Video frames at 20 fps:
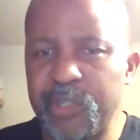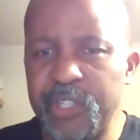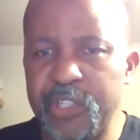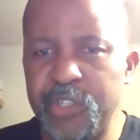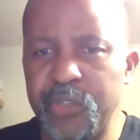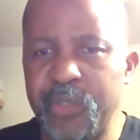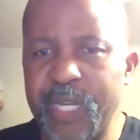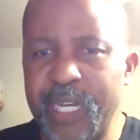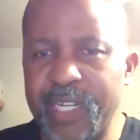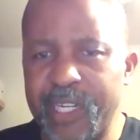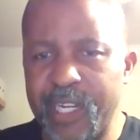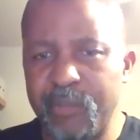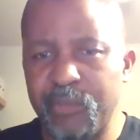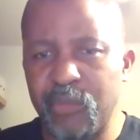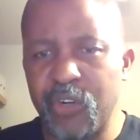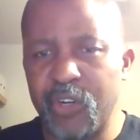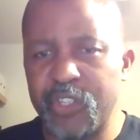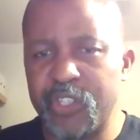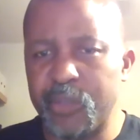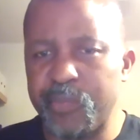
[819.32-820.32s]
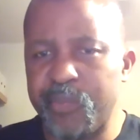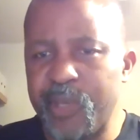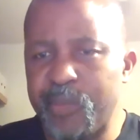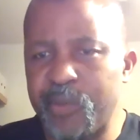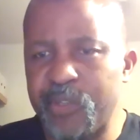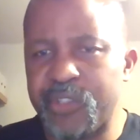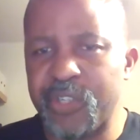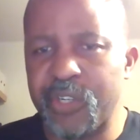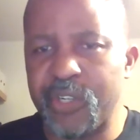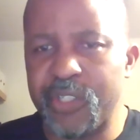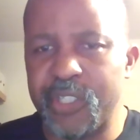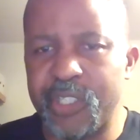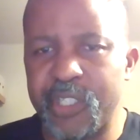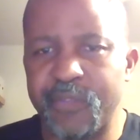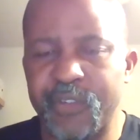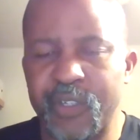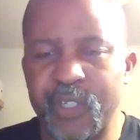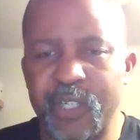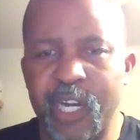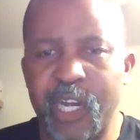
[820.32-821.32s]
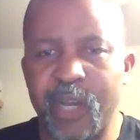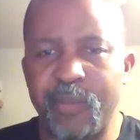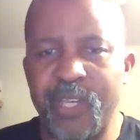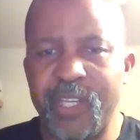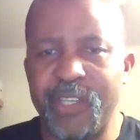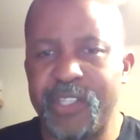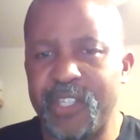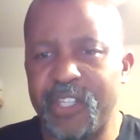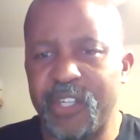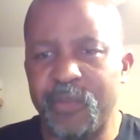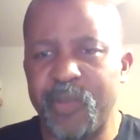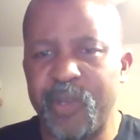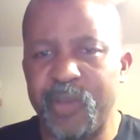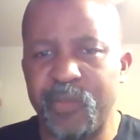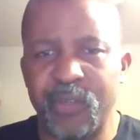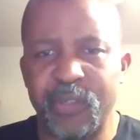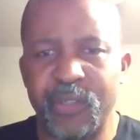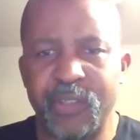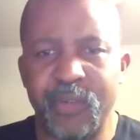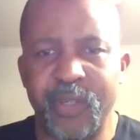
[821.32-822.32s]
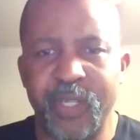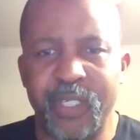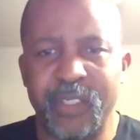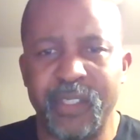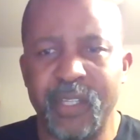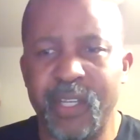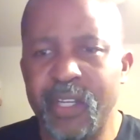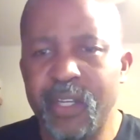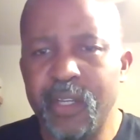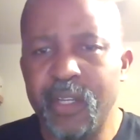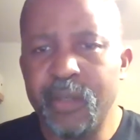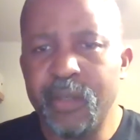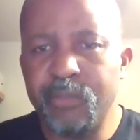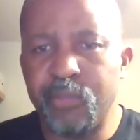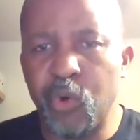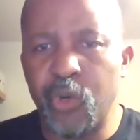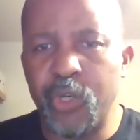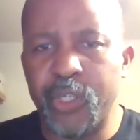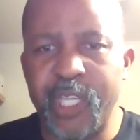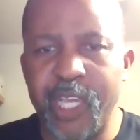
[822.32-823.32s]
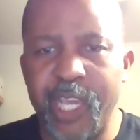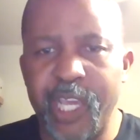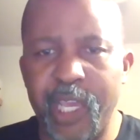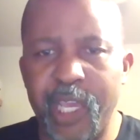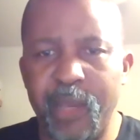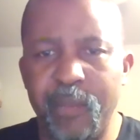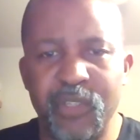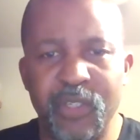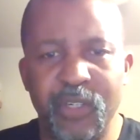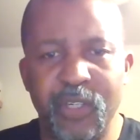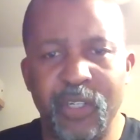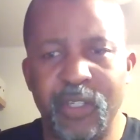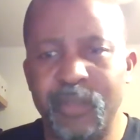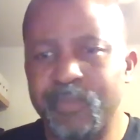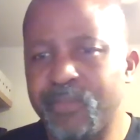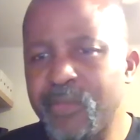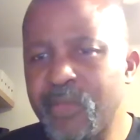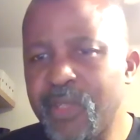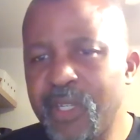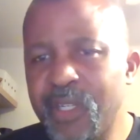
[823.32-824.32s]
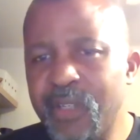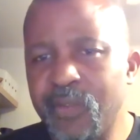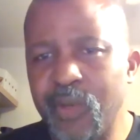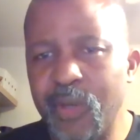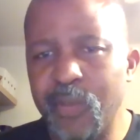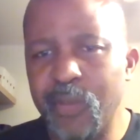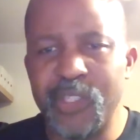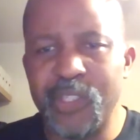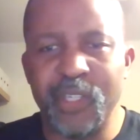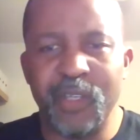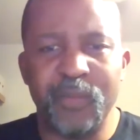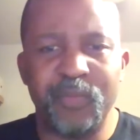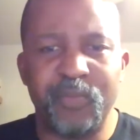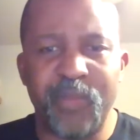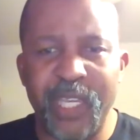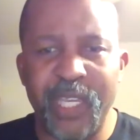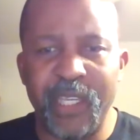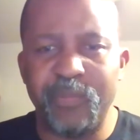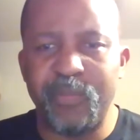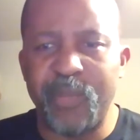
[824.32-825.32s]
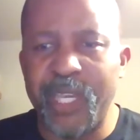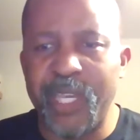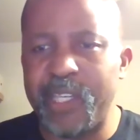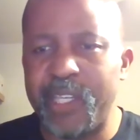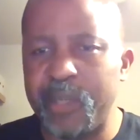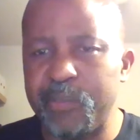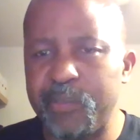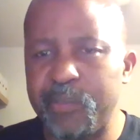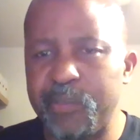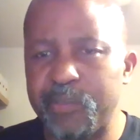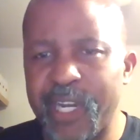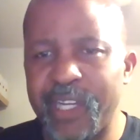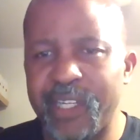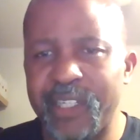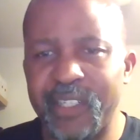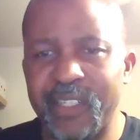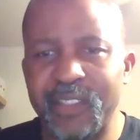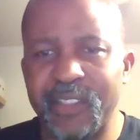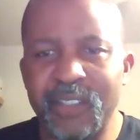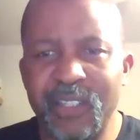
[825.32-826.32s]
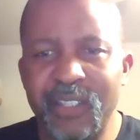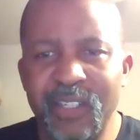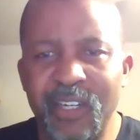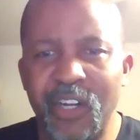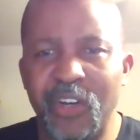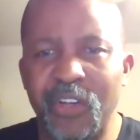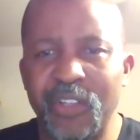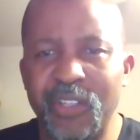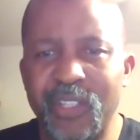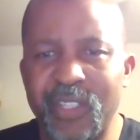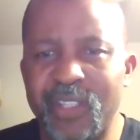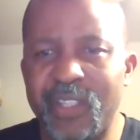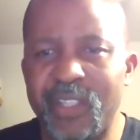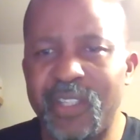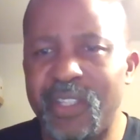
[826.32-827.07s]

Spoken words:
able to do that anymore. So people turned to different hobbies. People are doing board games, or what was it, baking bread and all